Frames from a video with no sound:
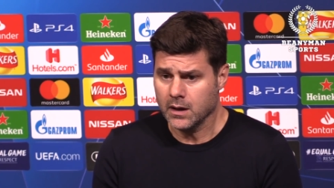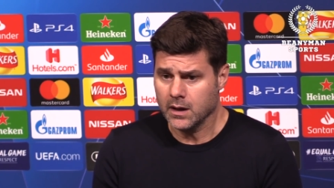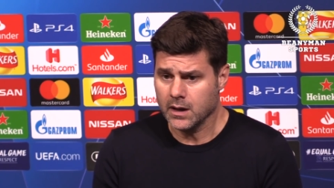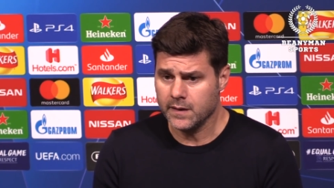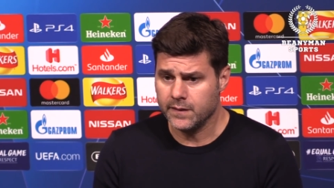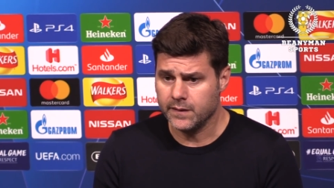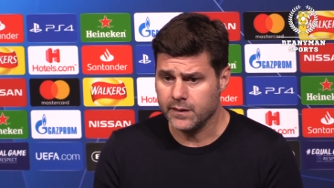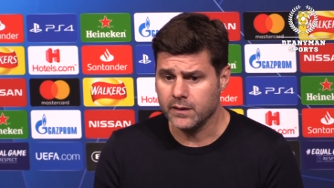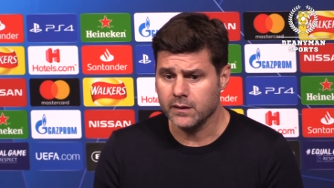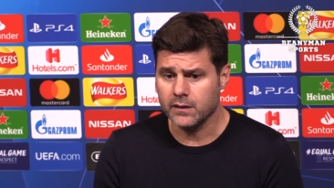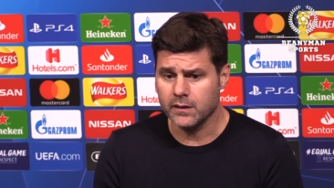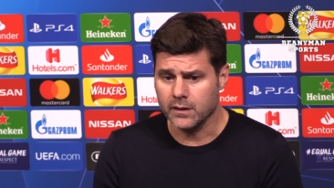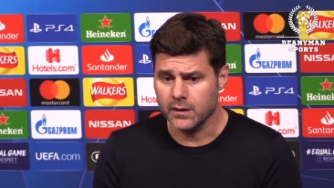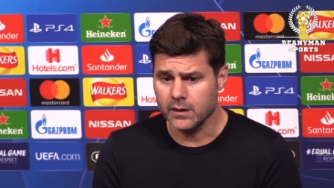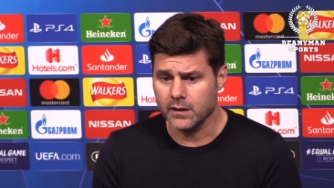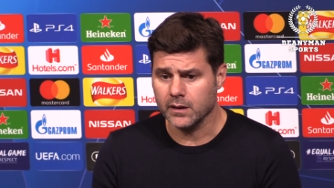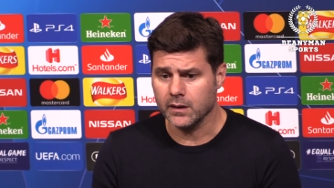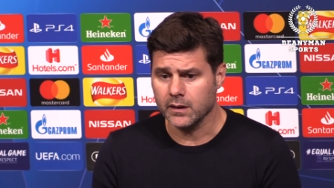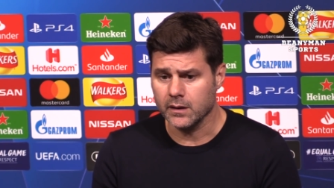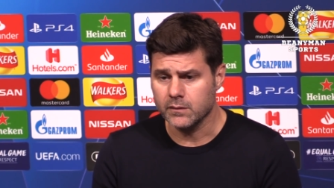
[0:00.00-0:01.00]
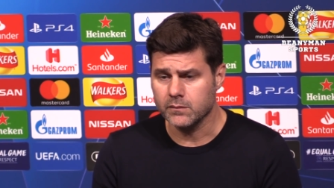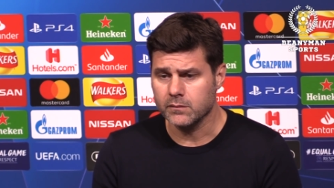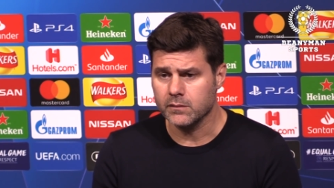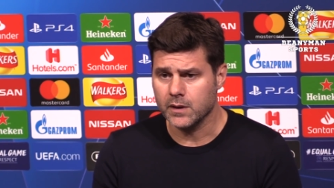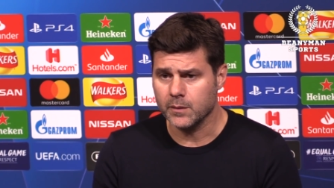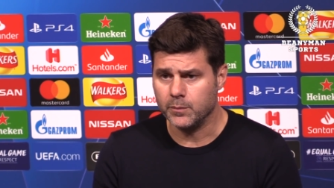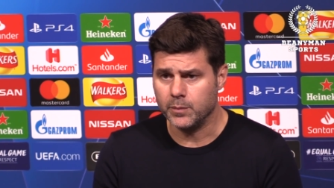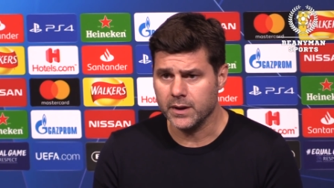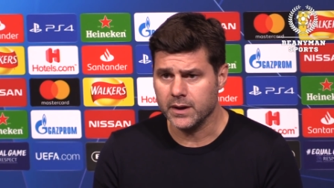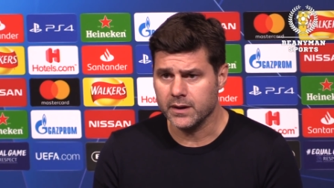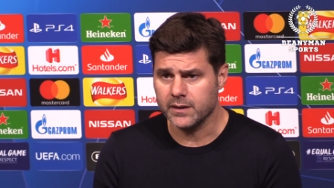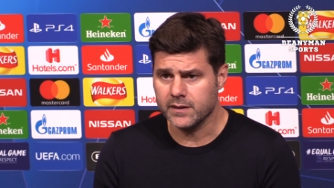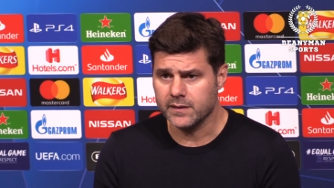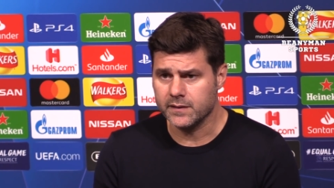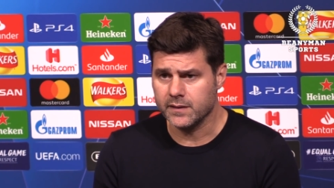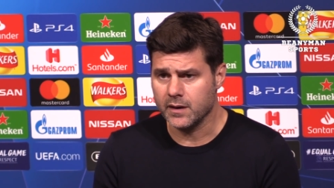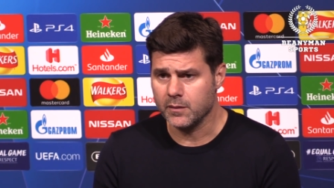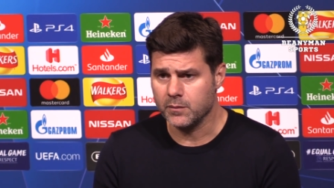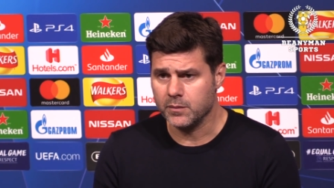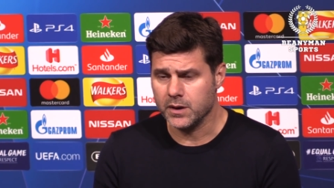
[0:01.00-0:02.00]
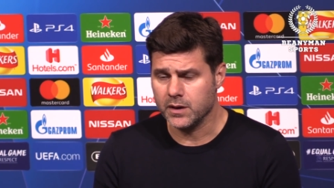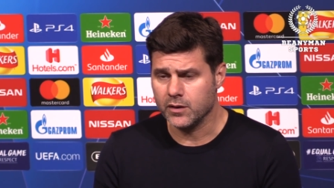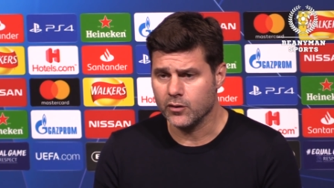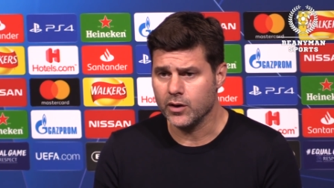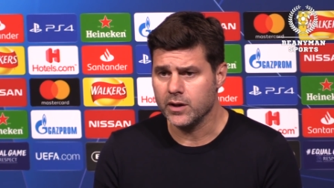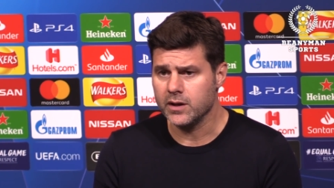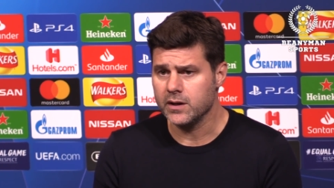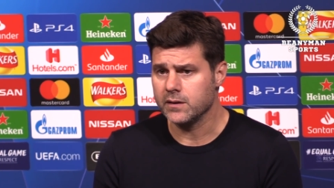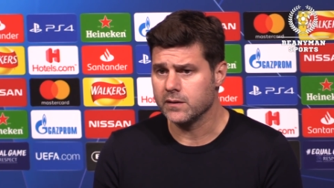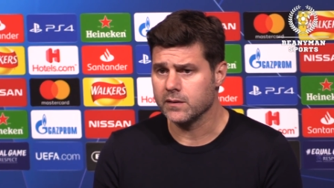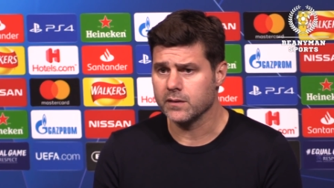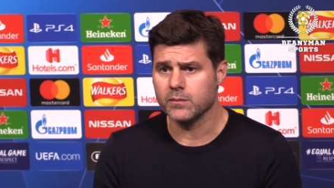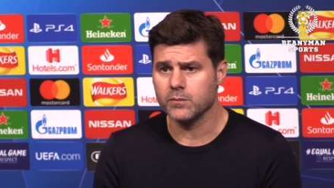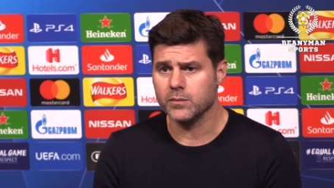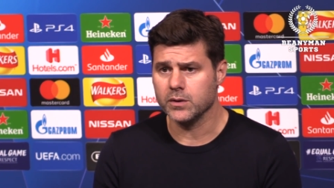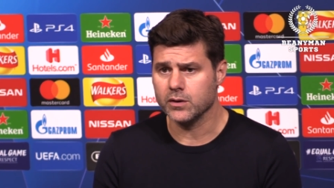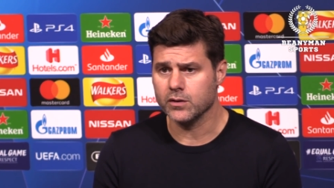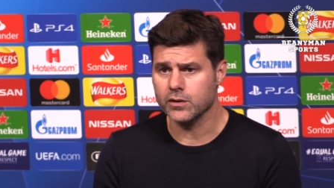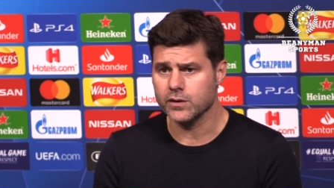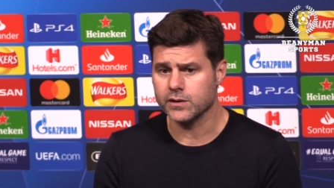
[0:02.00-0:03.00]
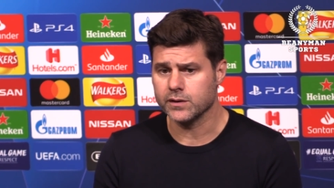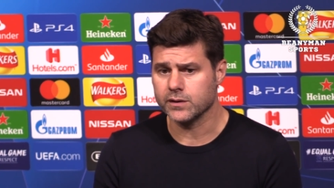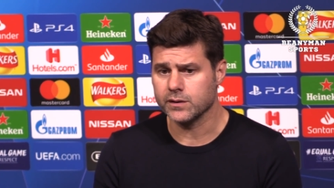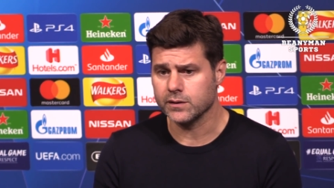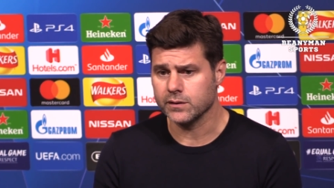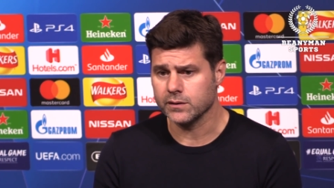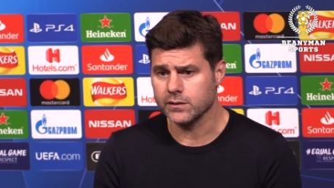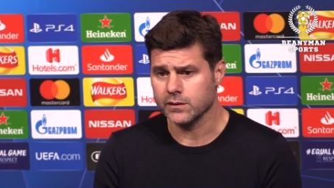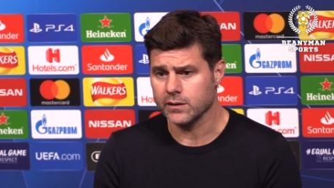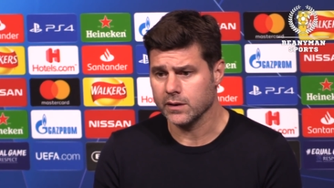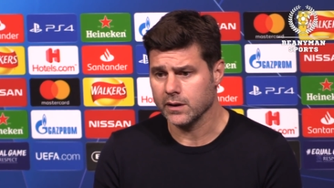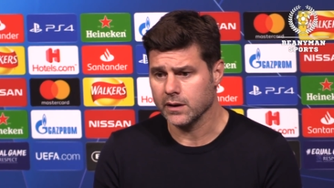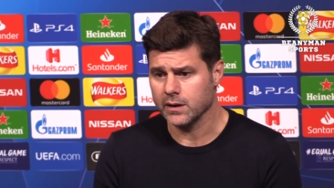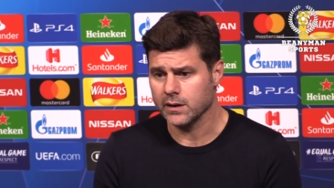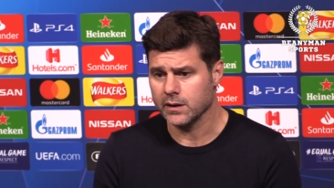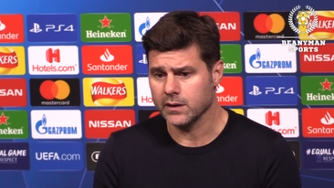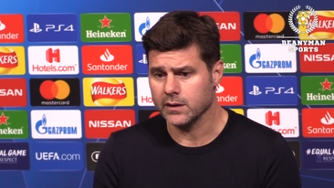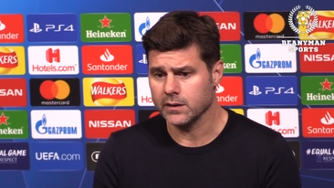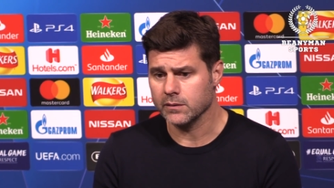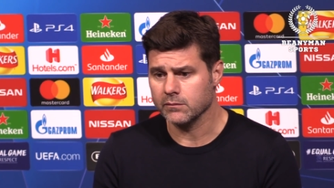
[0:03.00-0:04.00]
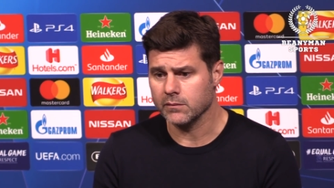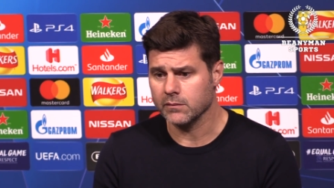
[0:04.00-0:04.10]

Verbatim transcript: I think uh, the player deserve big credit because uh,